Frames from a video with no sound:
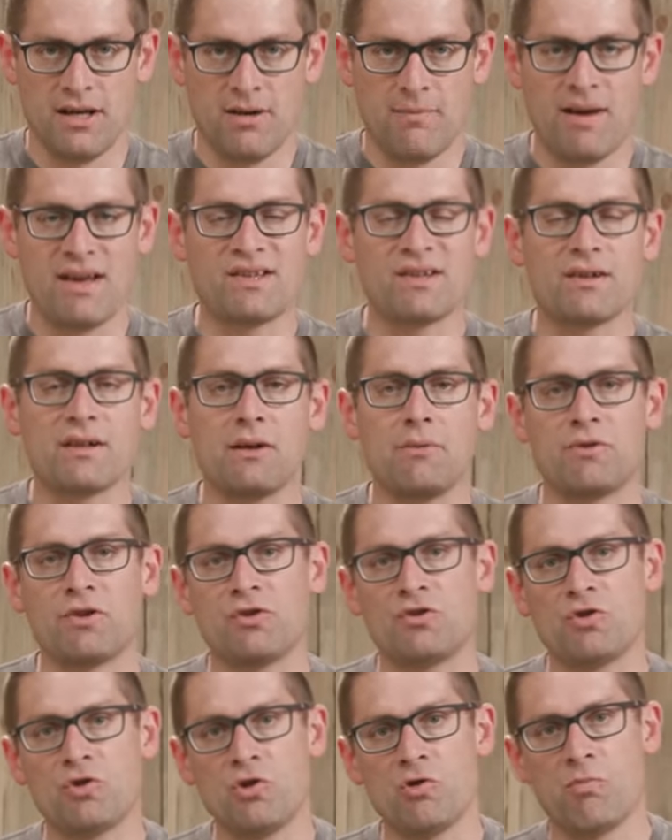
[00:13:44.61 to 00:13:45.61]
Basically, with
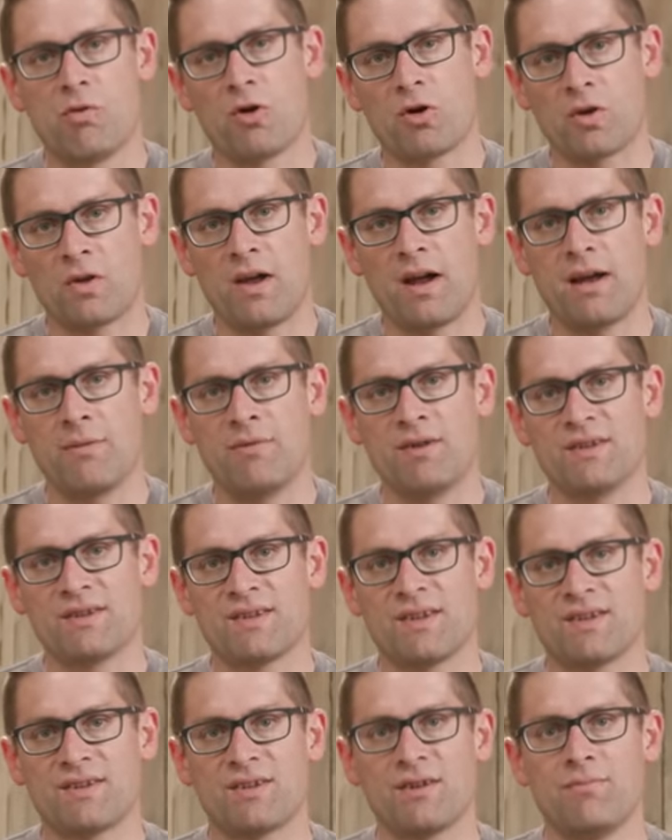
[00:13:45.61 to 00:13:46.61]
the TrueBore alignment
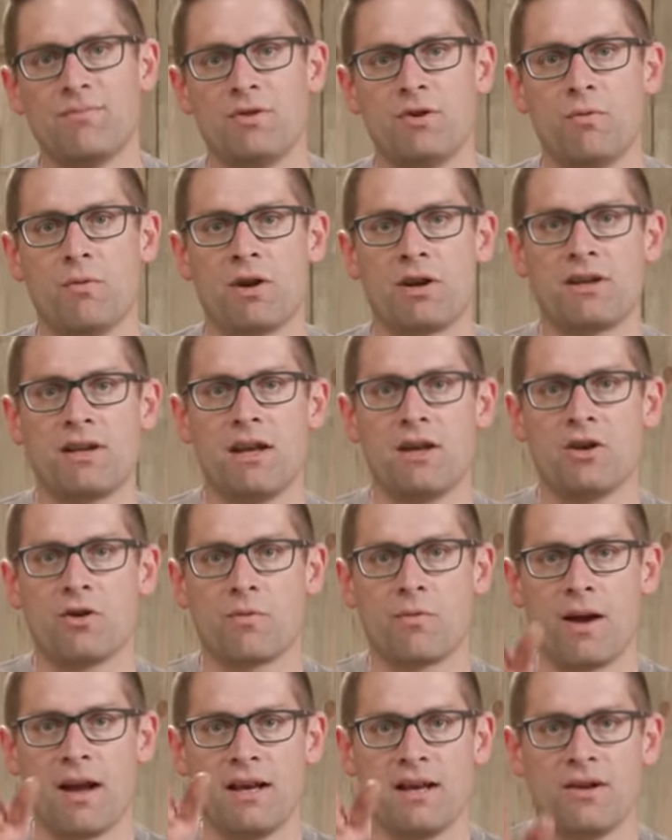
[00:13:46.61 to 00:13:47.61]
system, you want to get your
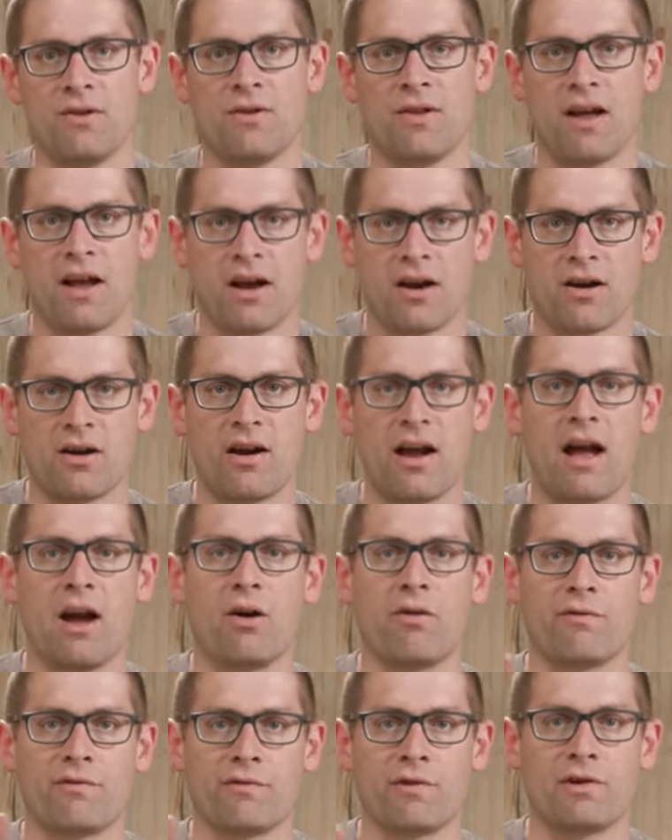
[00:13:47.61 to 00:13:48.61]
radial error
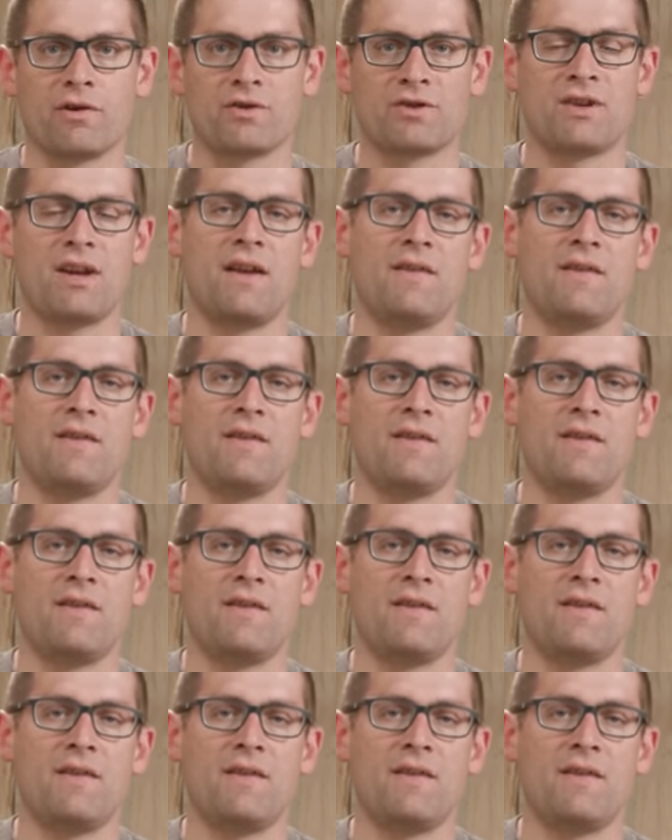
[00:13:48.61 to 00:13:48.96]
out first,